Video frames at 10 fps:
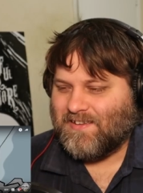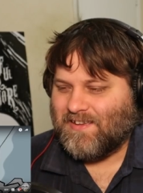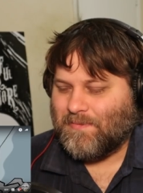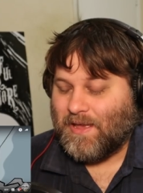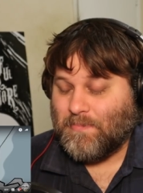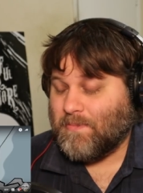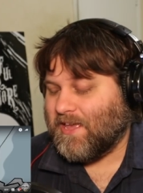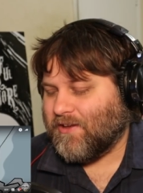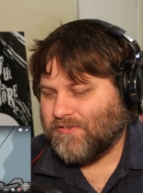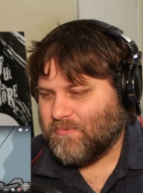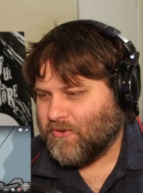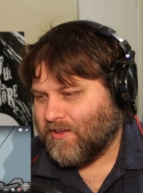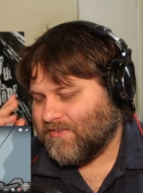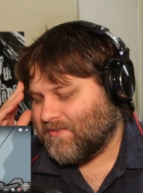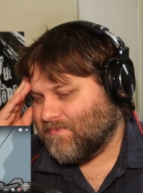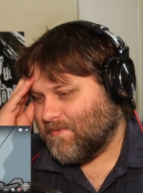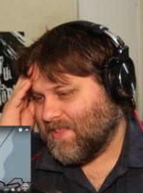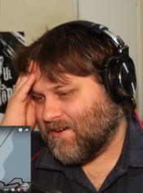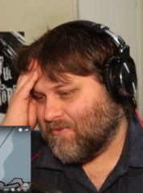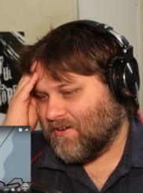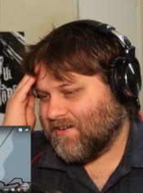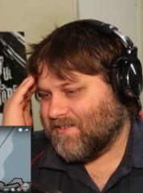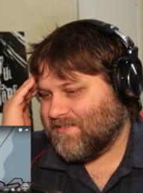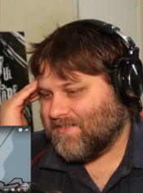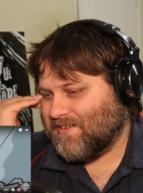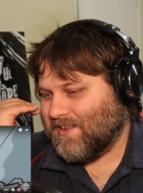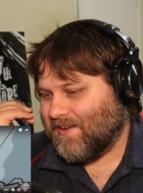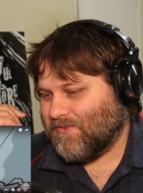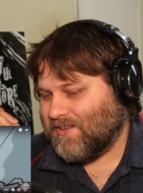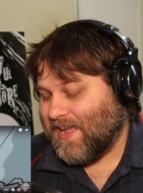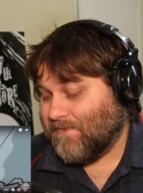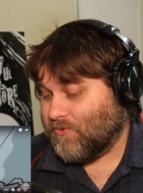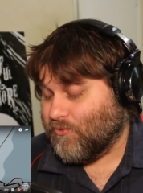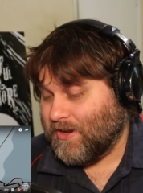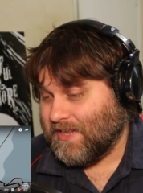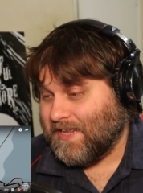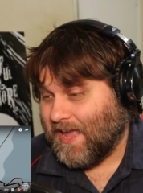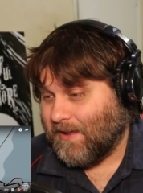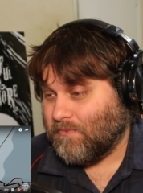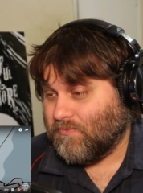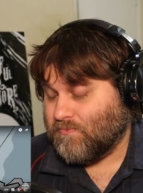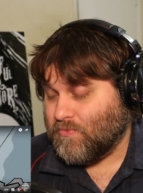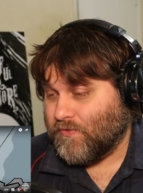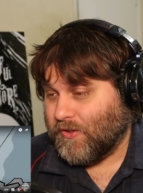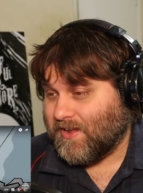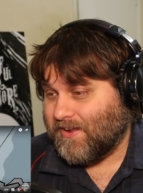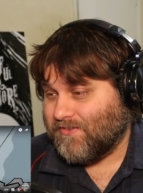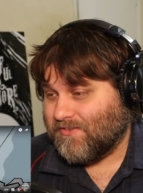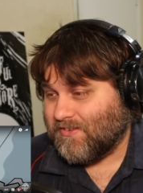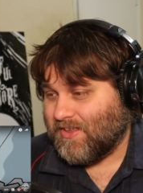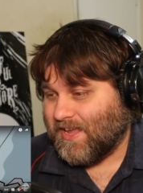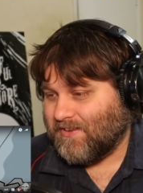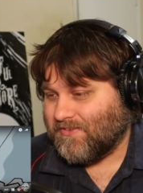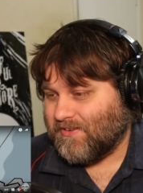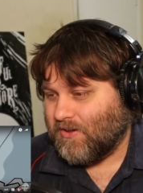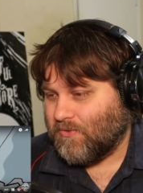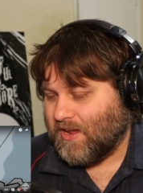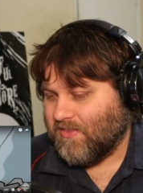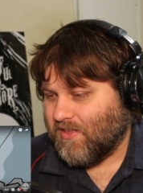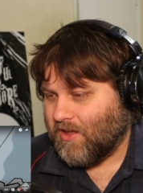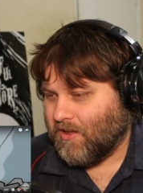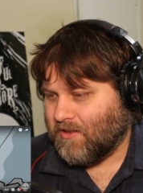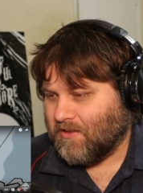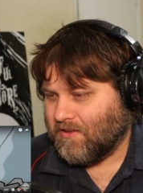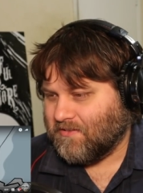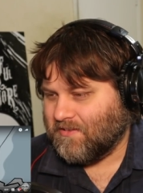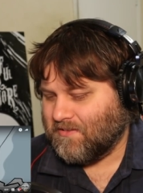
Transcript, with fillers: I mean, maybe they go somewhere else. Maybe that'll work. They have to, they have to really like move locations so they can't just go down the hall.